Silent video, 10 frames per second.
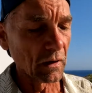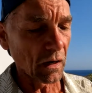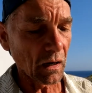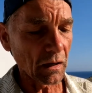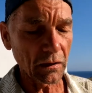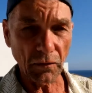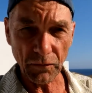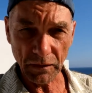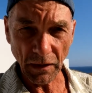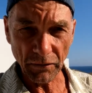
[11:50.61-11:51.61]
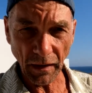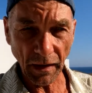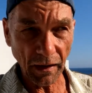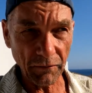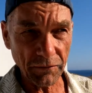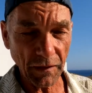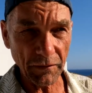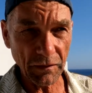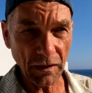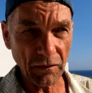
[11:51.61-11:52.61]
And it also does have
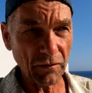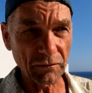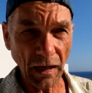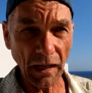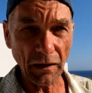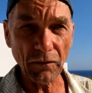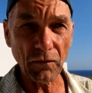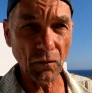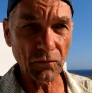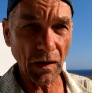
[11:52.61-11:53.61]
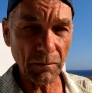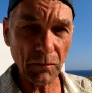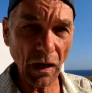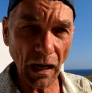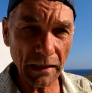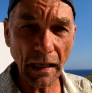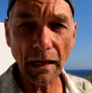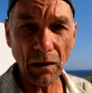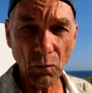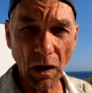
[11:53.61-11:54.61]
5 gigs of data, so if I'm not at
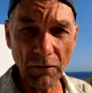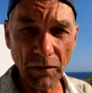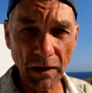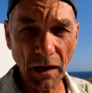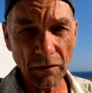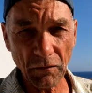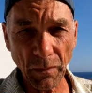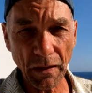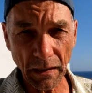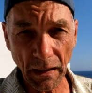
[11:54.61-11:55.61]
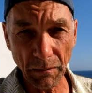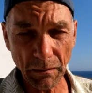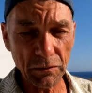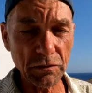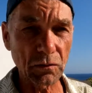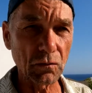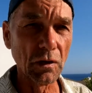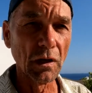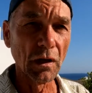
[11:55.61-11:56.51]
a Wi-Fi hotspot, I am able to